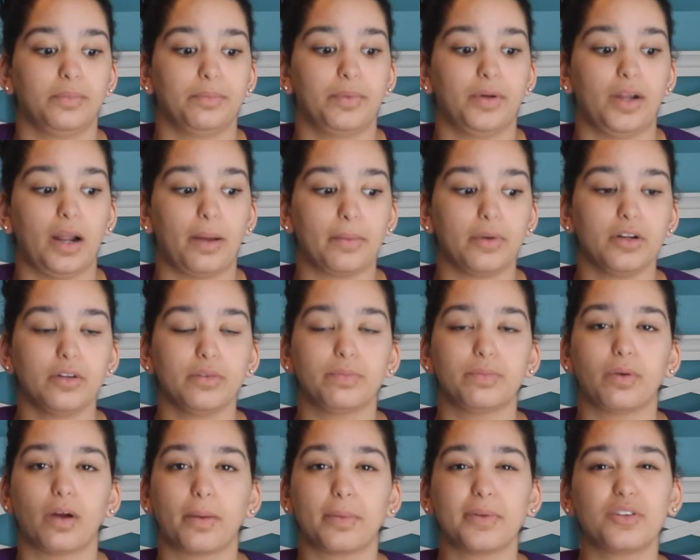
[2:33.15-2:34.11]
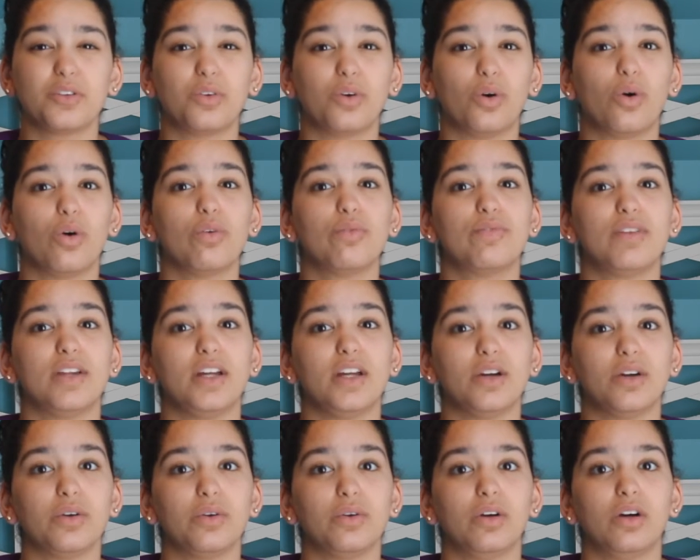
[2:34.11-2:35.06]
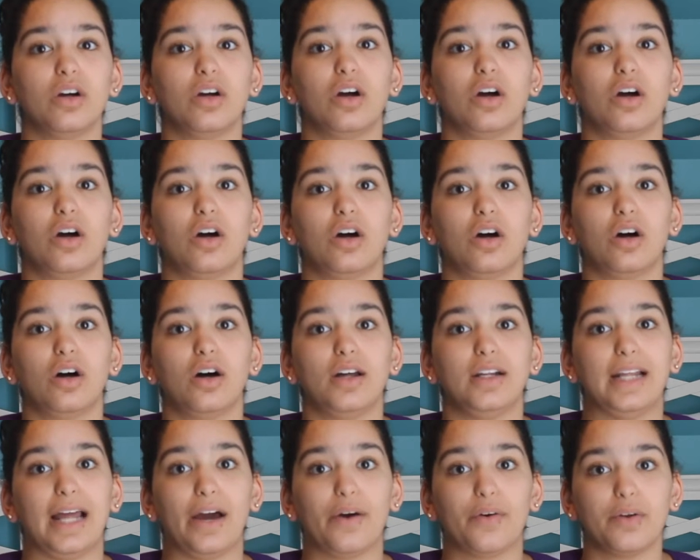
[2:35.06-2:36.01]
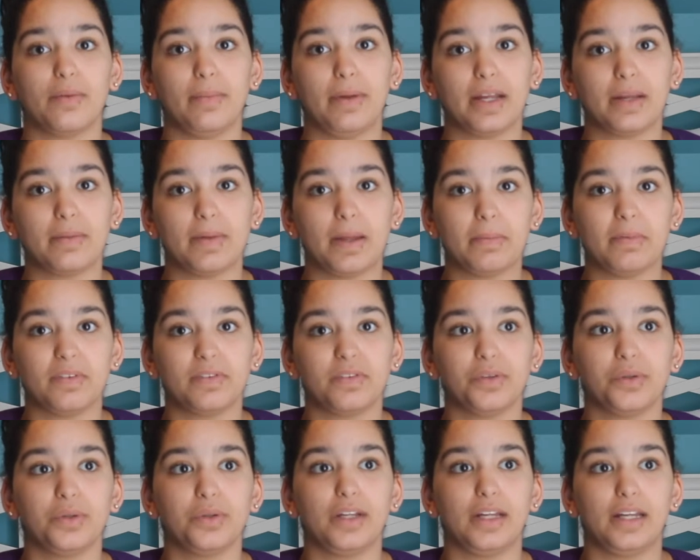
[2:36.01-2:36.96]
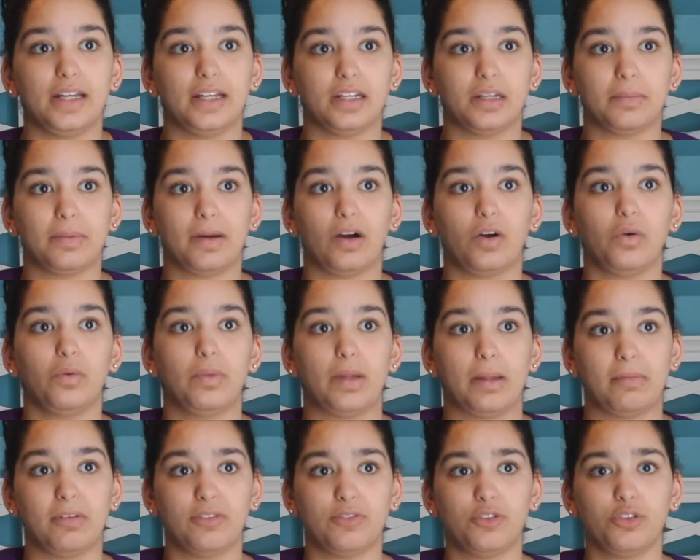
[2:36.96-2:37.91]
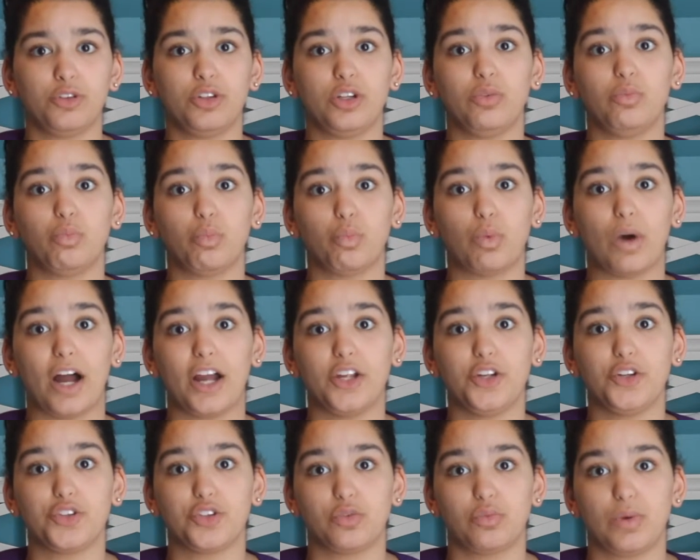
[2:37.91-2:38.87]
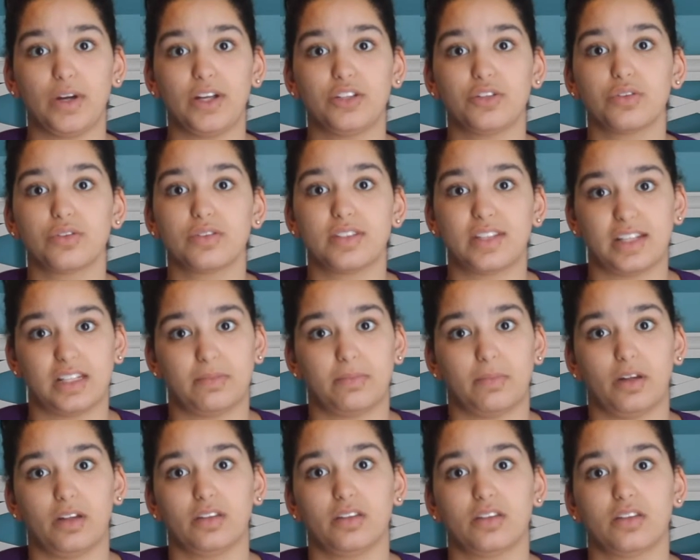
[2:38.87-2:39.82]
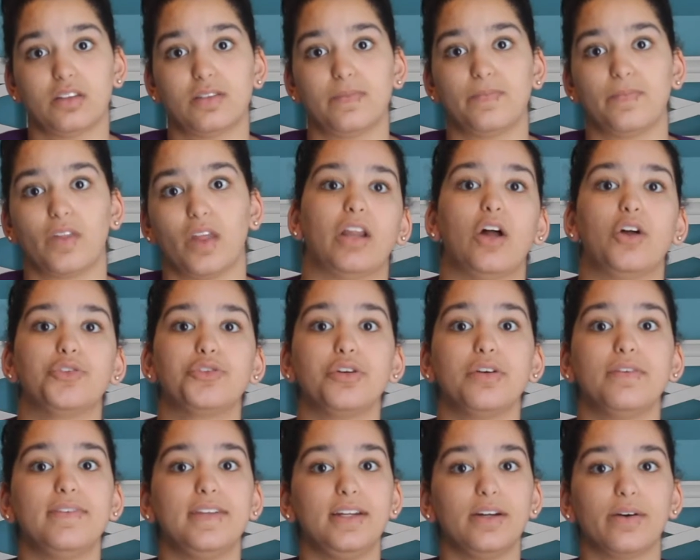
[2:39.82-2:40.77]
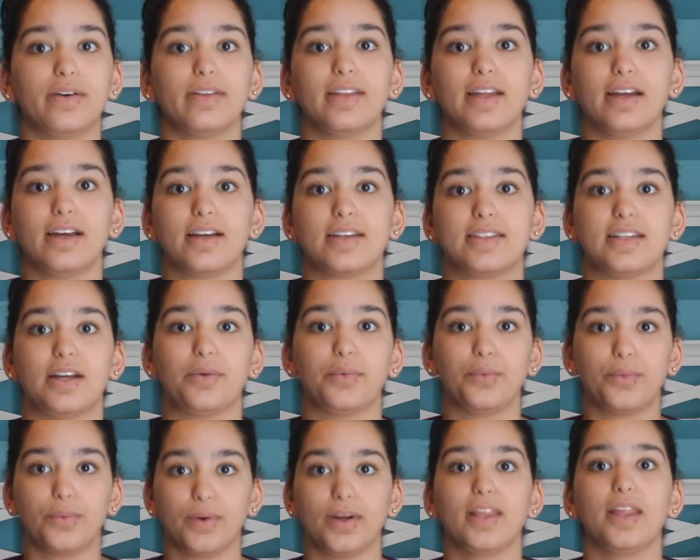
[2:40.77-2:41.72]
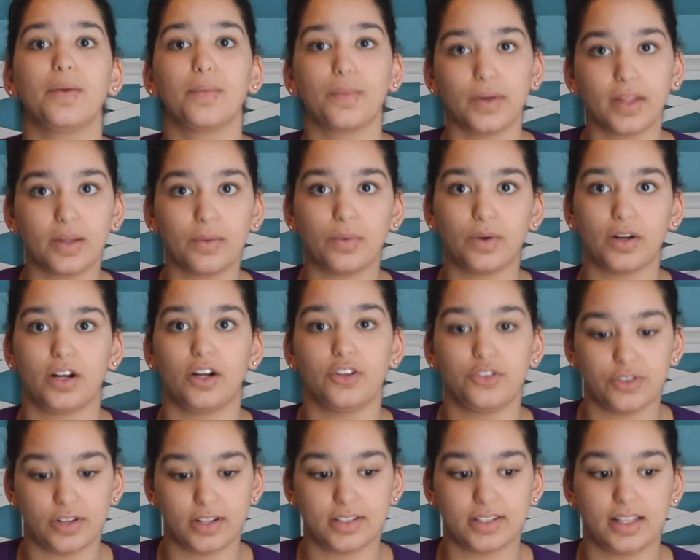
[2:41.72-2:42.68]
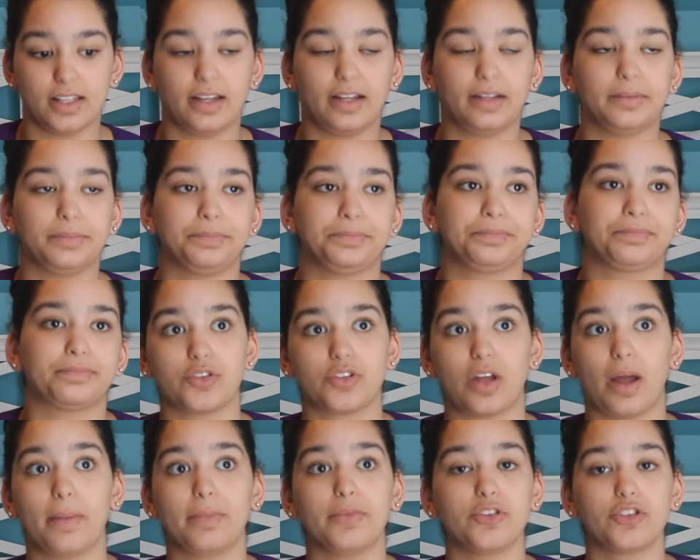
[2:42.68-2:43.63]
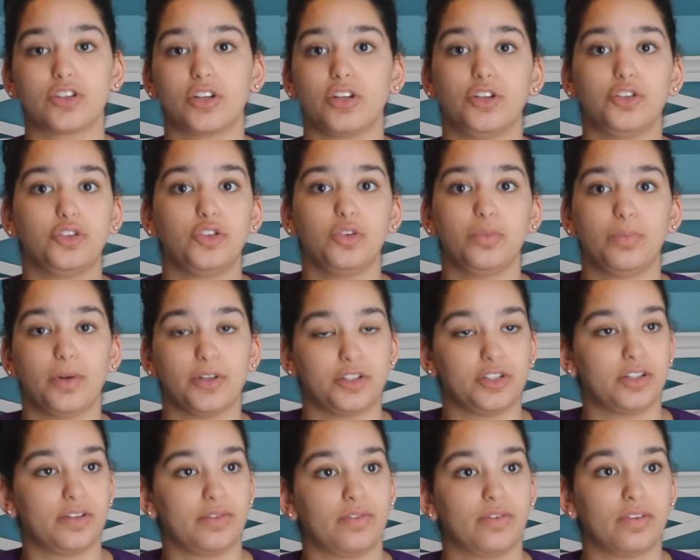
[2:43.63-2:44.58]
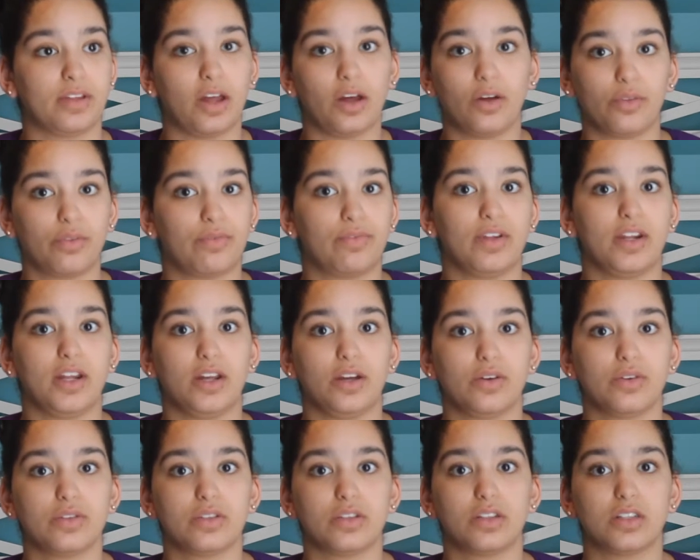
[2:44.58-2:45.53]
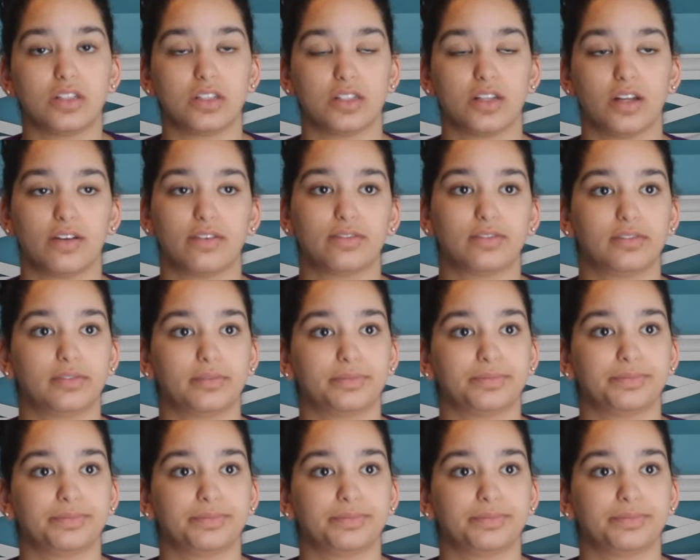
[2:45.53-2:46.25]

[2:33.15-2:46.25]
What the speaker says: But I'm going to probably do a whole video on how to make baby food, and about baby food and why you should wait till 6 months. I'll do a video on that because I really want to address that. I'm just going to do a bunch of different health videos and stuff.